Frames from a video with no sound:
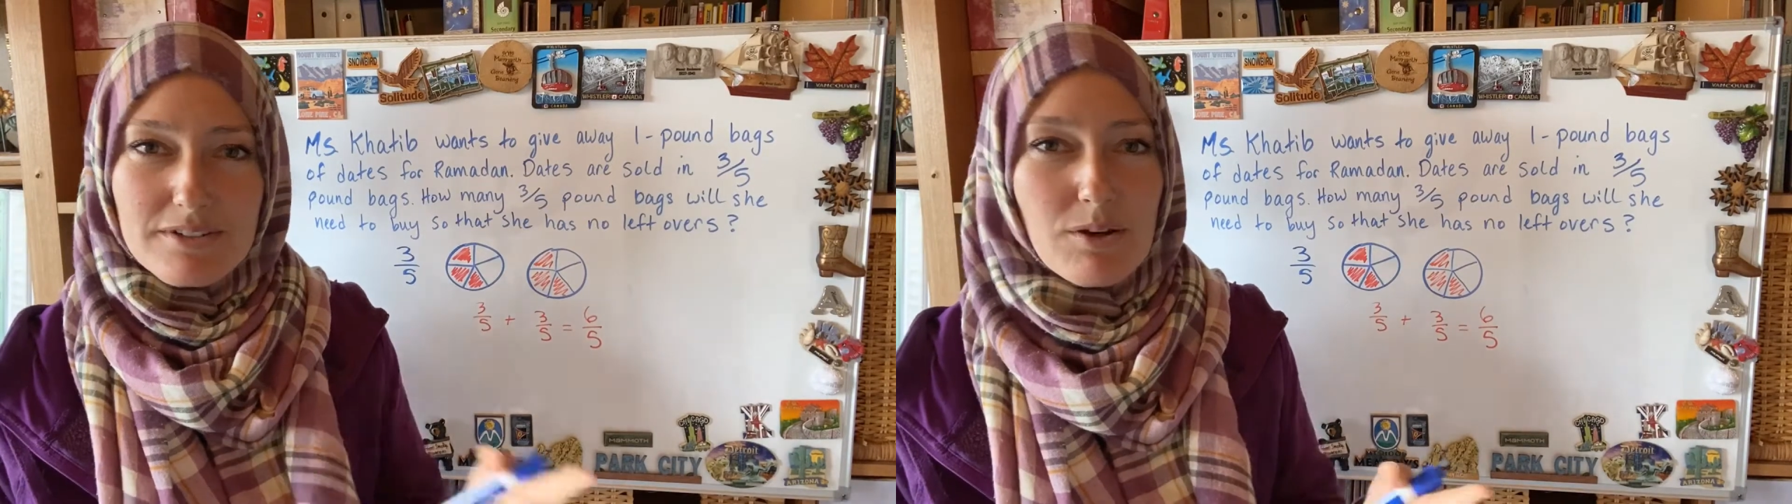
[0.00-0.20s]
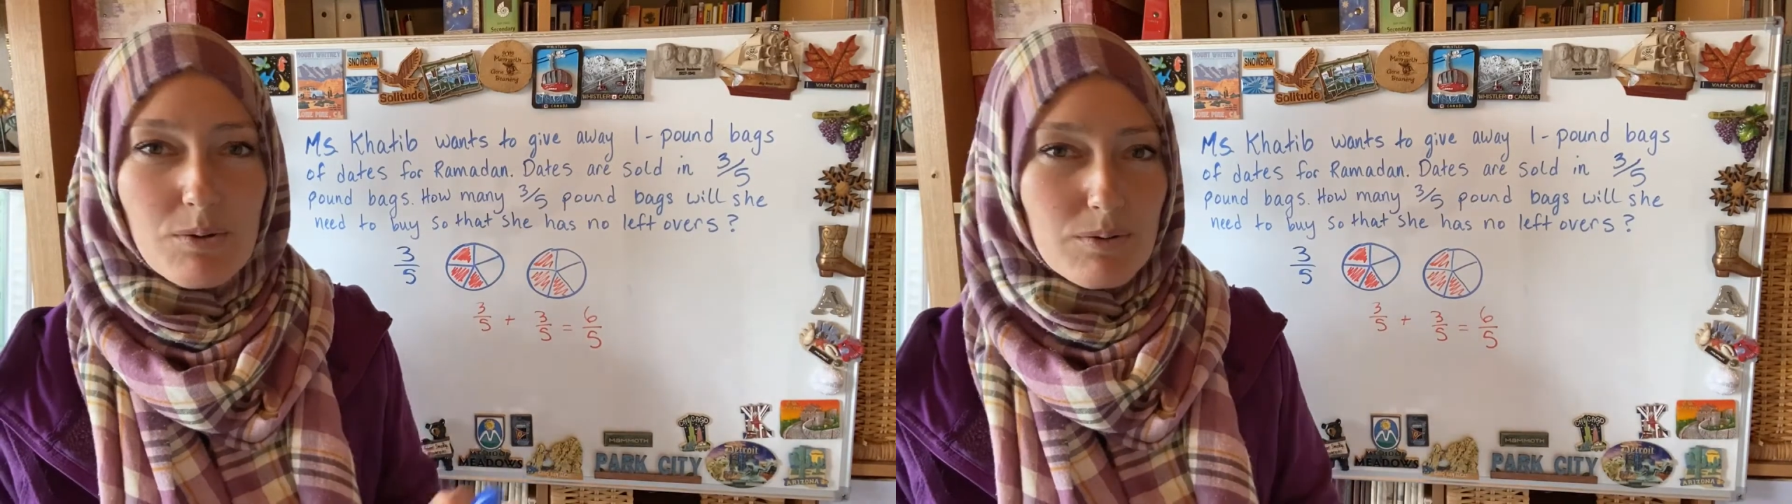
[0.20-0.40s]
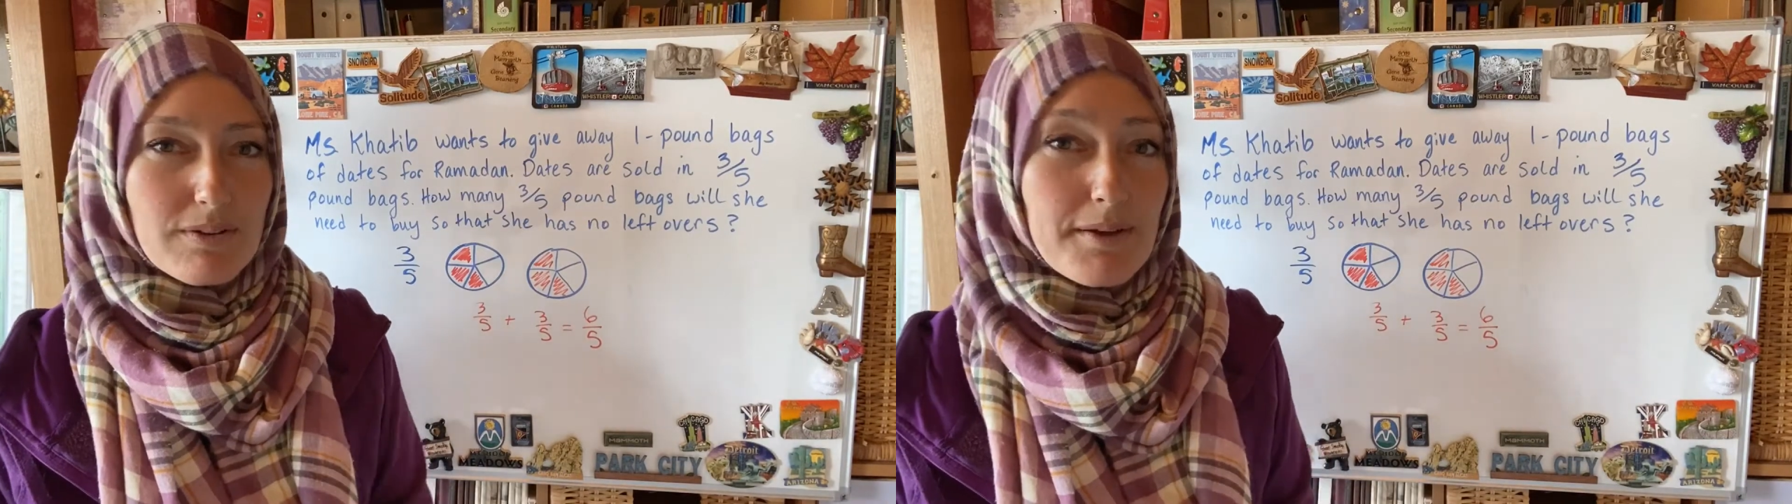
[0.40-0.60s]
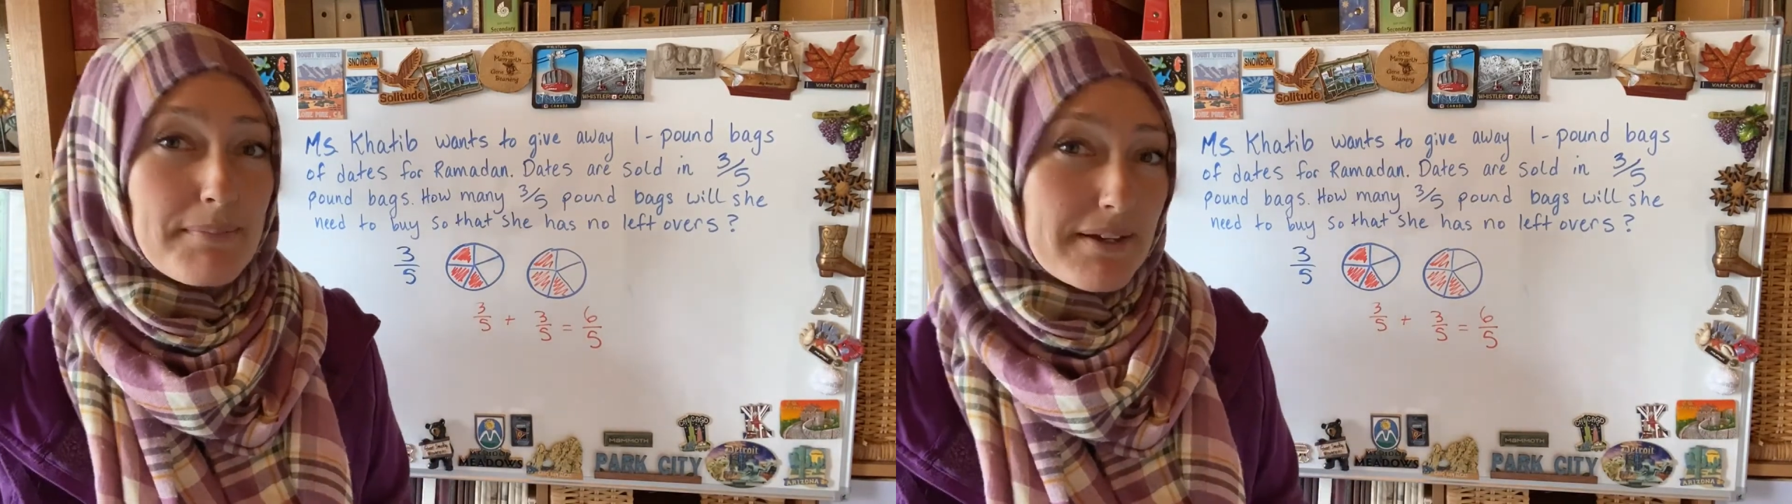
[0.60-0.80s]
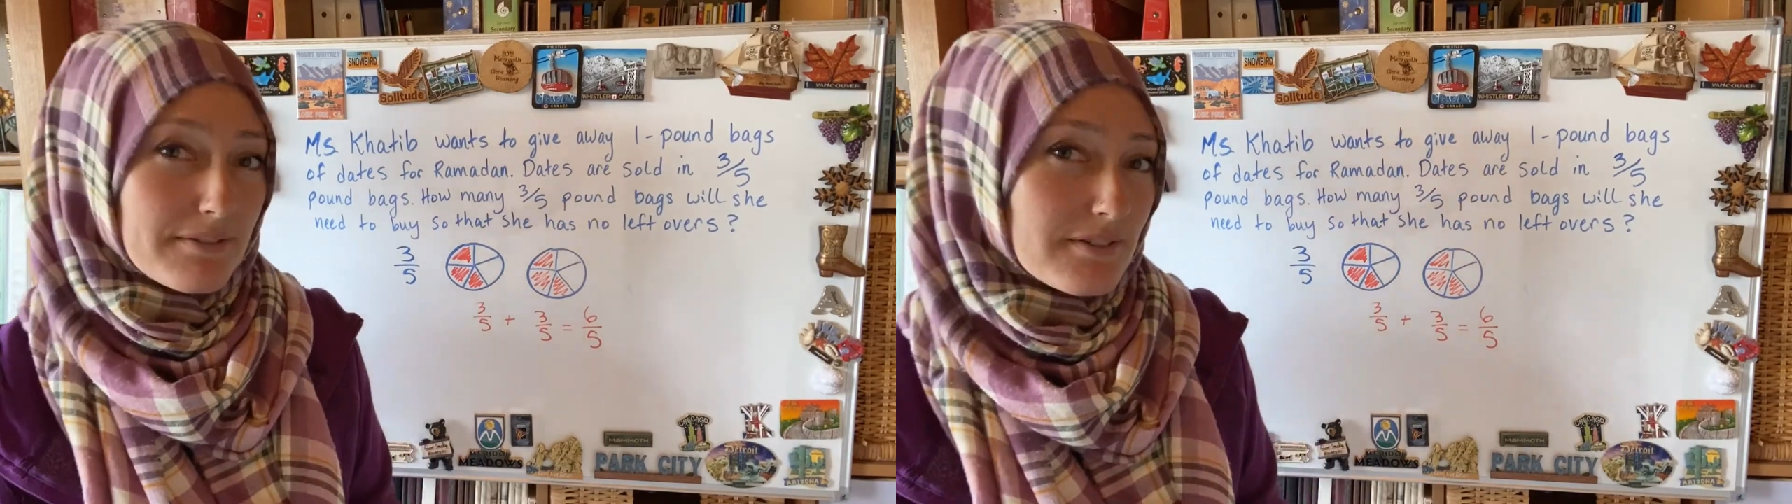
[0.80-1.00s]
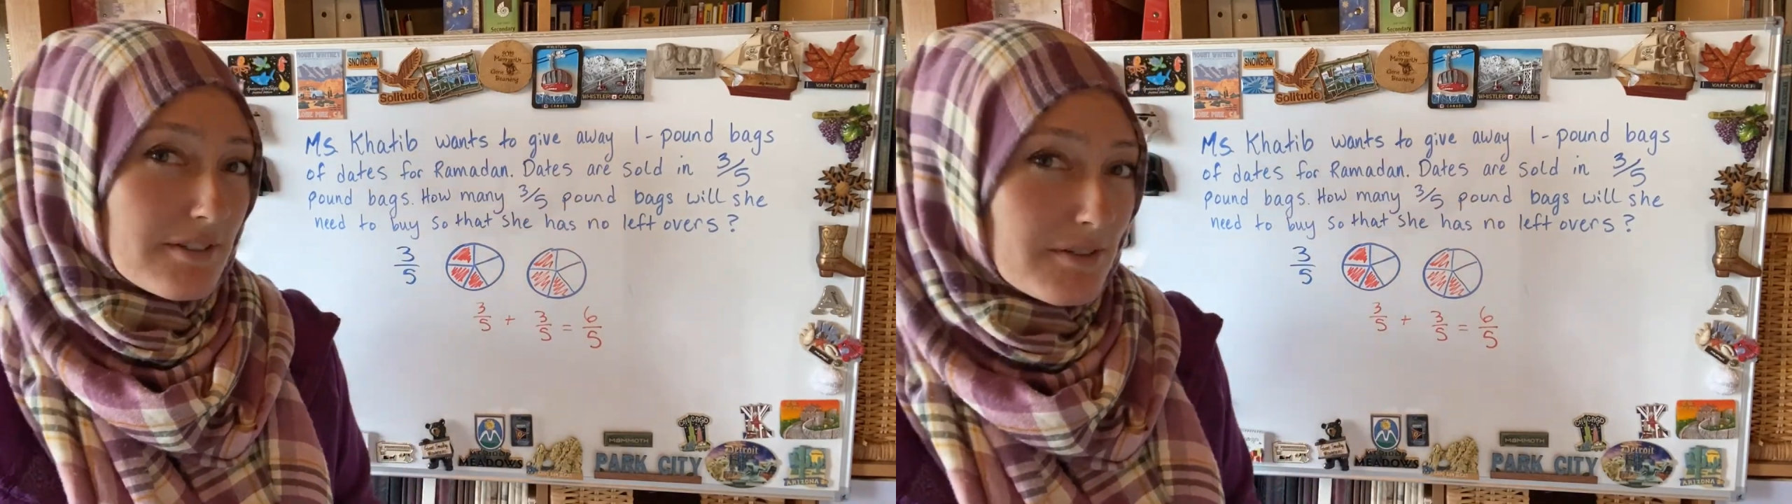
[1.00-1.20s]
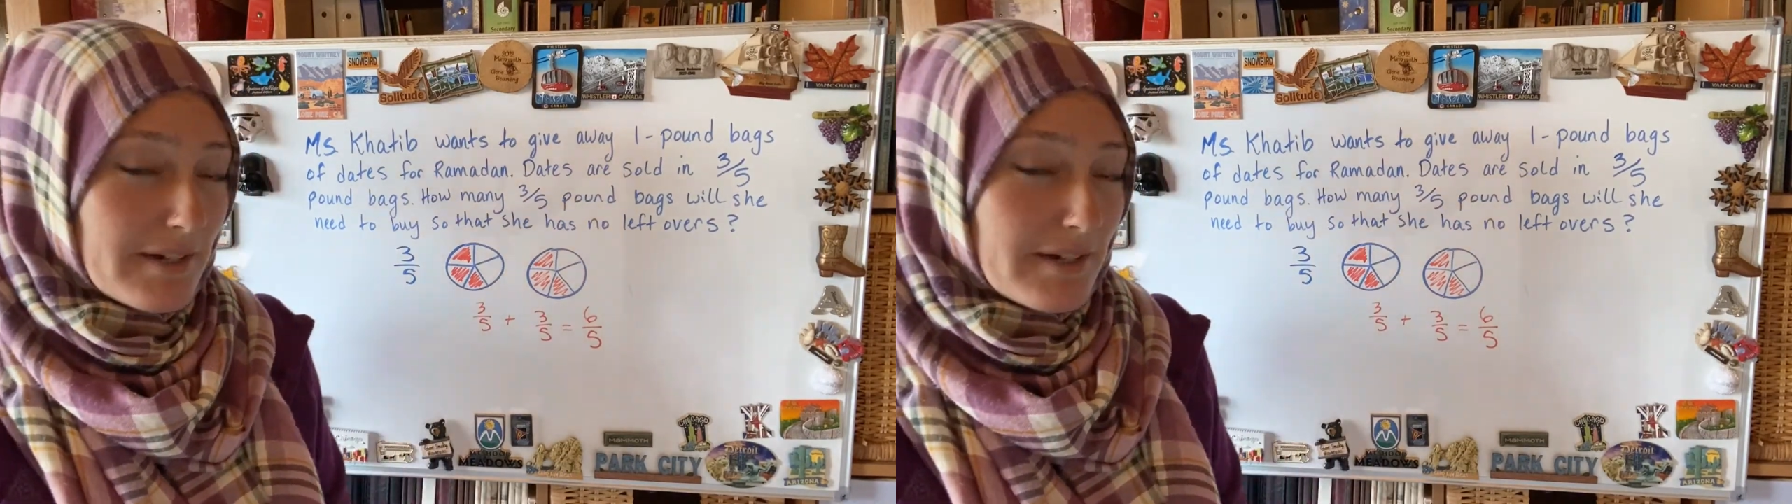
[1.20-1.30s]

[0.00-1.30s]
a whole amount? So